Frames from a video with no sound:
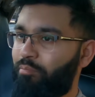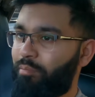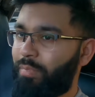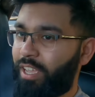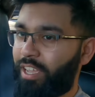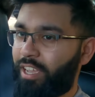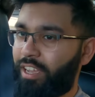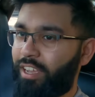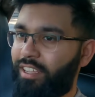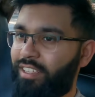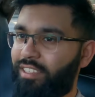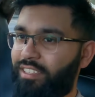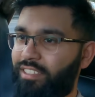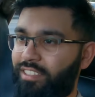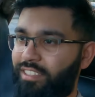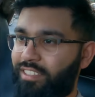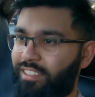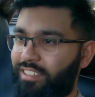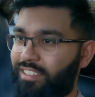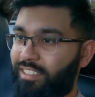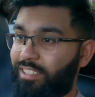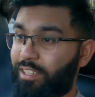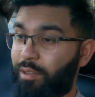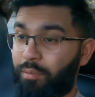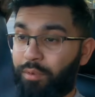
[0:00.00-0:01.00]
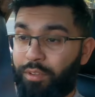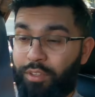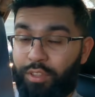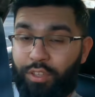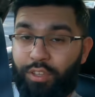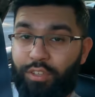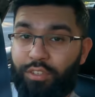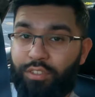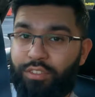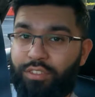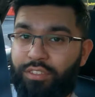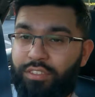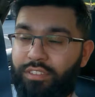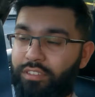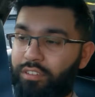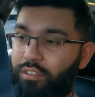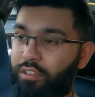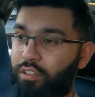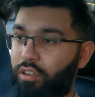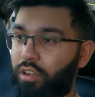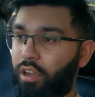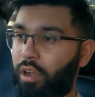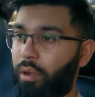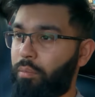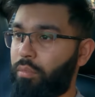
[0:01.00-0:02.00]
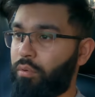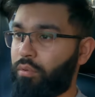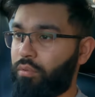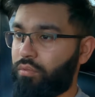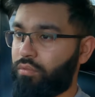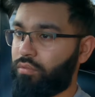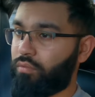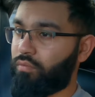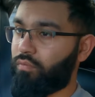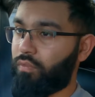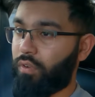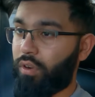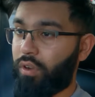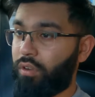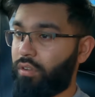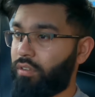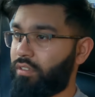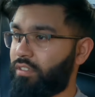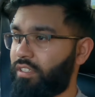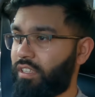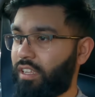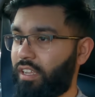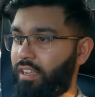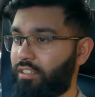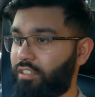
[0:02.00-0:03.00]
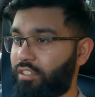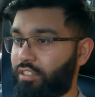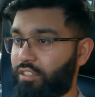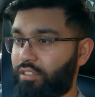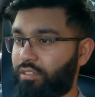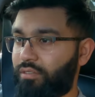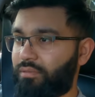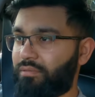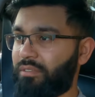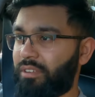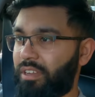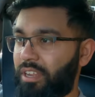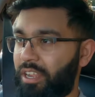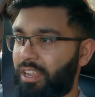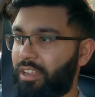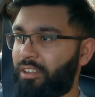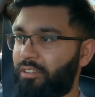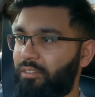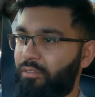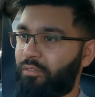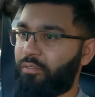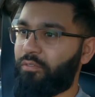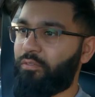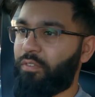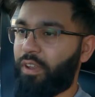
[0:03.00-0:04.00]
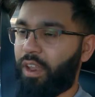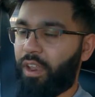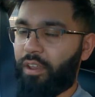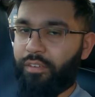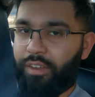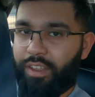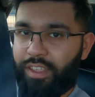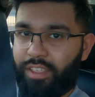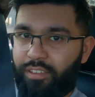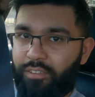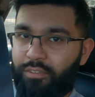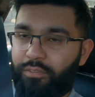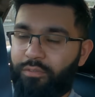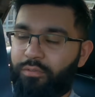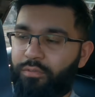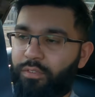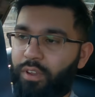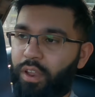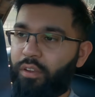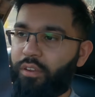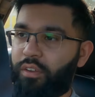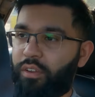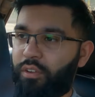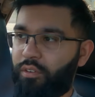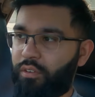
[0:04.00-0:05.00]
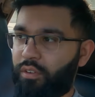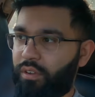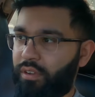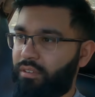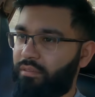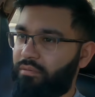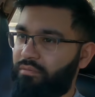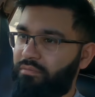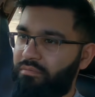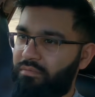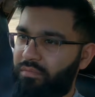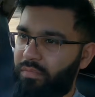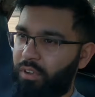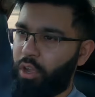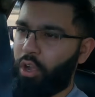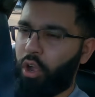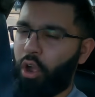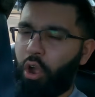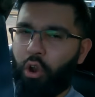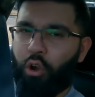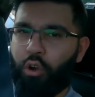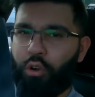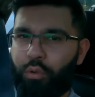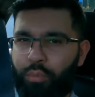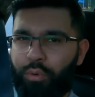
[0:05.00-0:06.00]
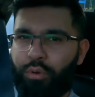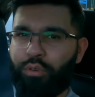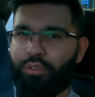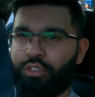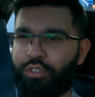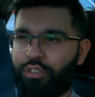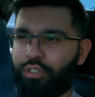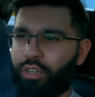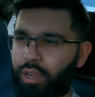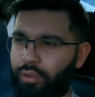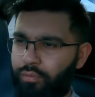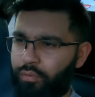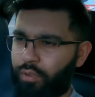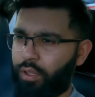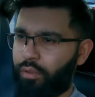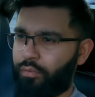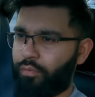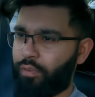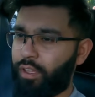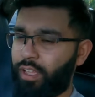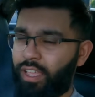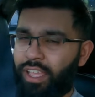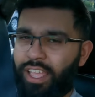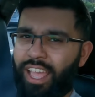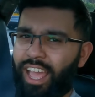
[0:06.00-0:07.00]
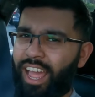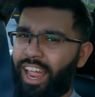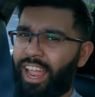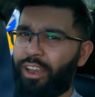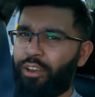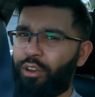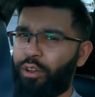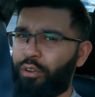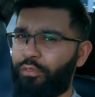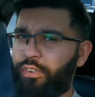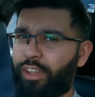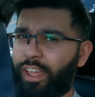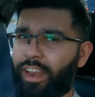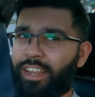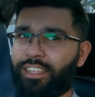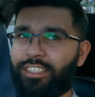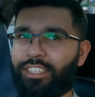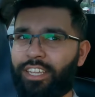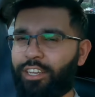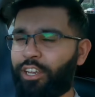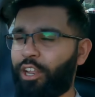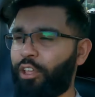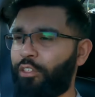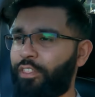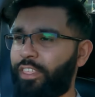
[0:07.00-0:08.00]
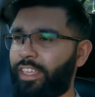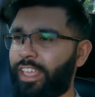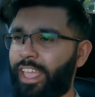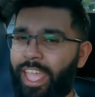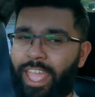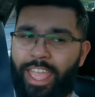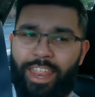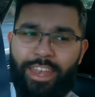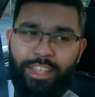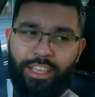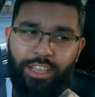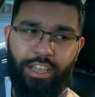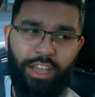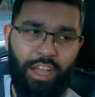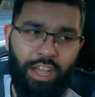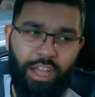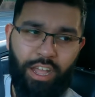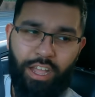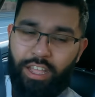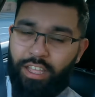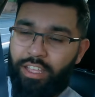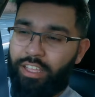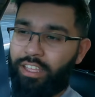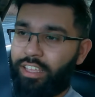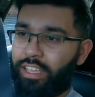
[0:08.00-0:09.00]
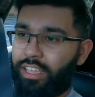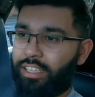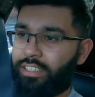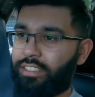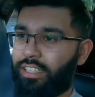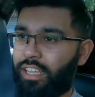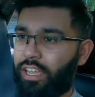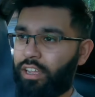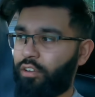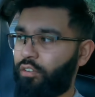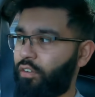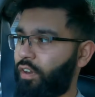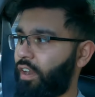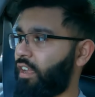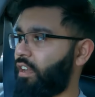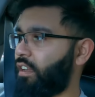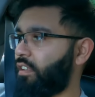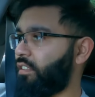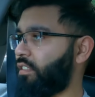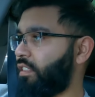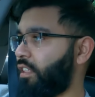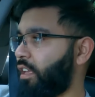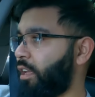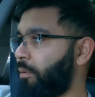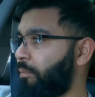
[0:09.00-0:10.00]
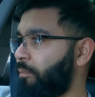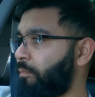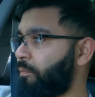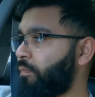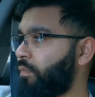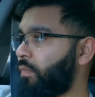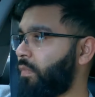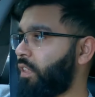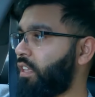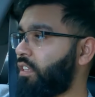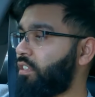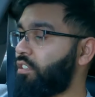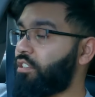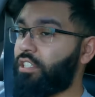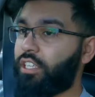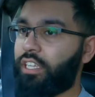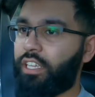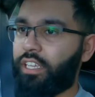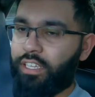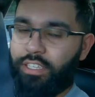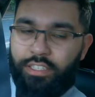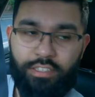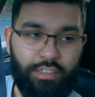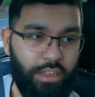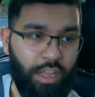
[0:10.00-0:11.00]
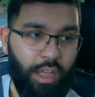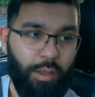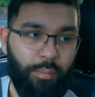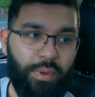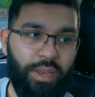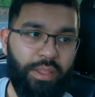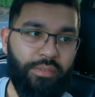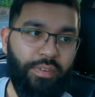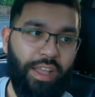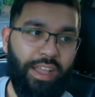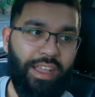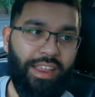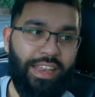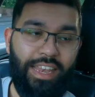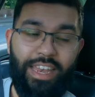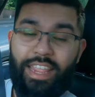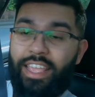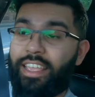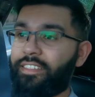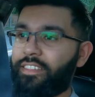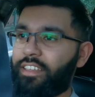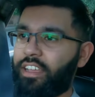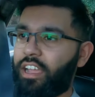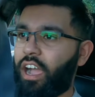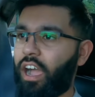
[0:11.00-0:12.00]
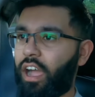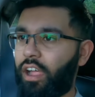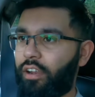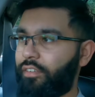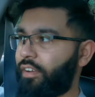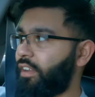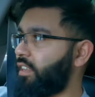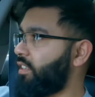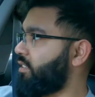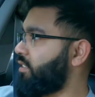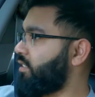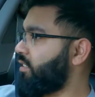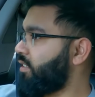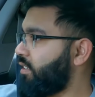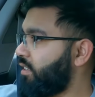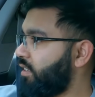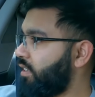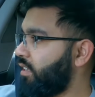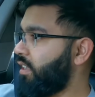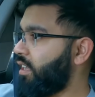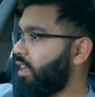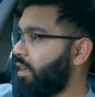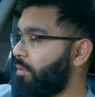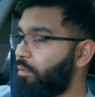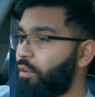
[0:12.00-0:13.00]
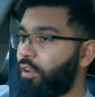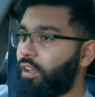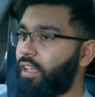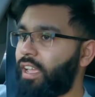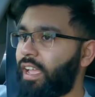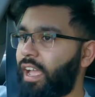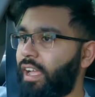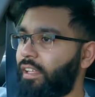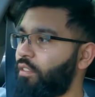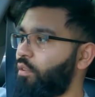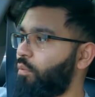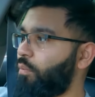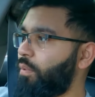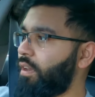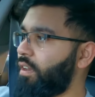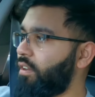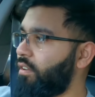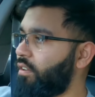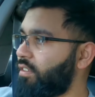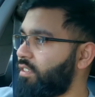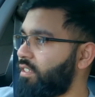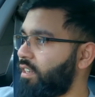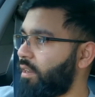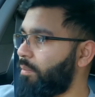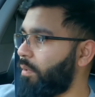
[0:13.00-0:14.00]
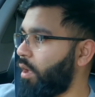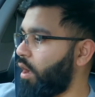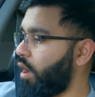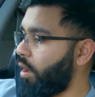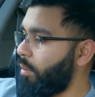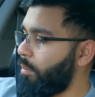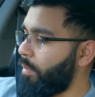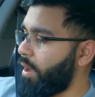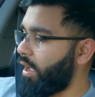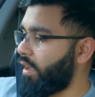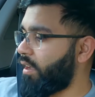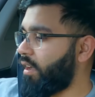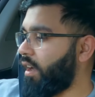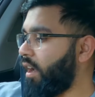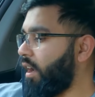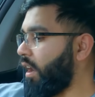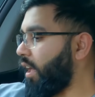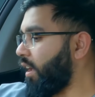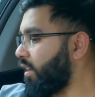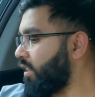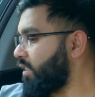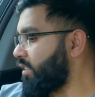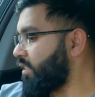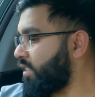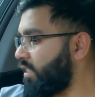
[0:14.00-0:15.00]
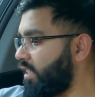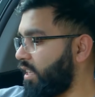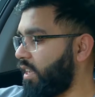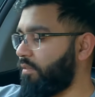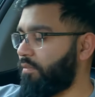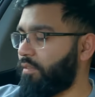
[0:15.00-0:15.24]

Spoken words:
because some of those cobble roads are just very, very horrible to drive over. In all fairness, I don't think any car is that great on them. Jeez, I can't believe how clean the car is. I'm looking out the windows and I'm like, oh my god, I can see